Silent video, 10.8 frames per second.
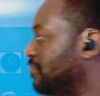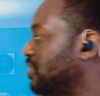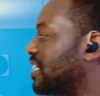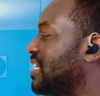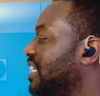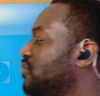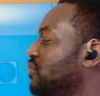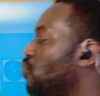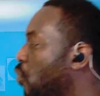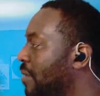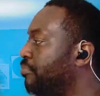you one
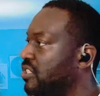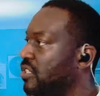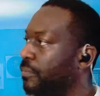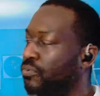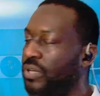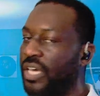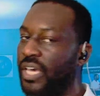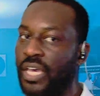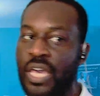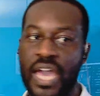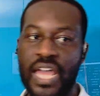principle here, and then we're going to
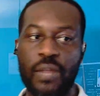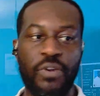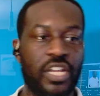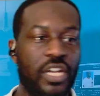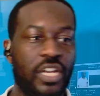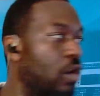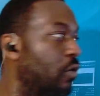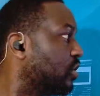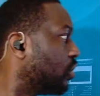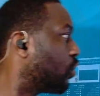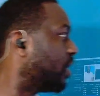go into questions, because
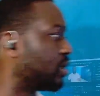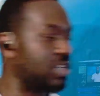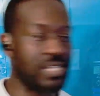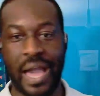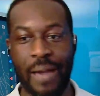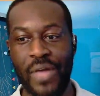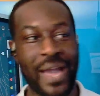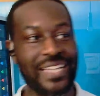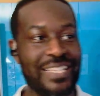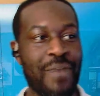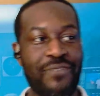I'm actually mindful
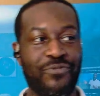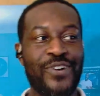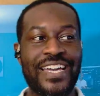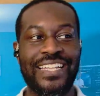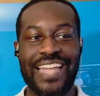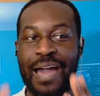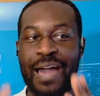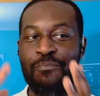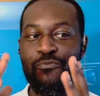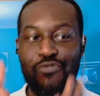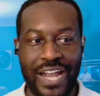that I'm running over
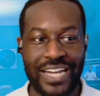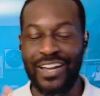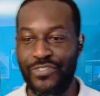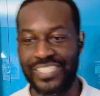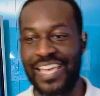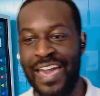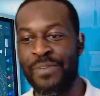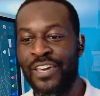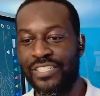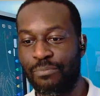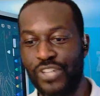time, because I'm trying to
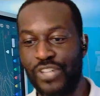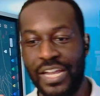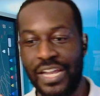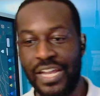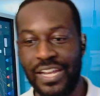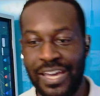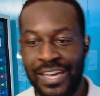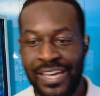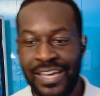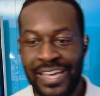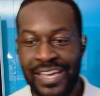enjoy myself
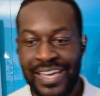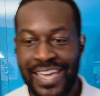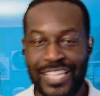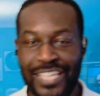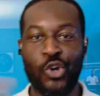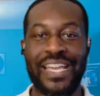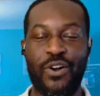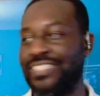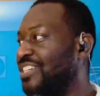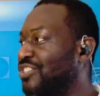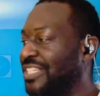as I literally teach you
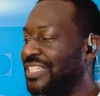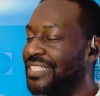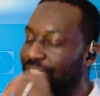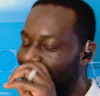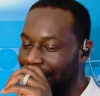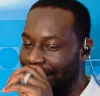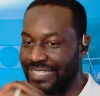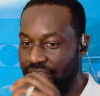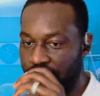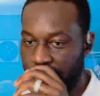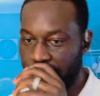guys this stuff.
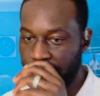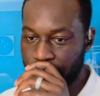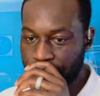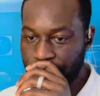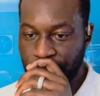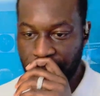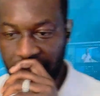Now,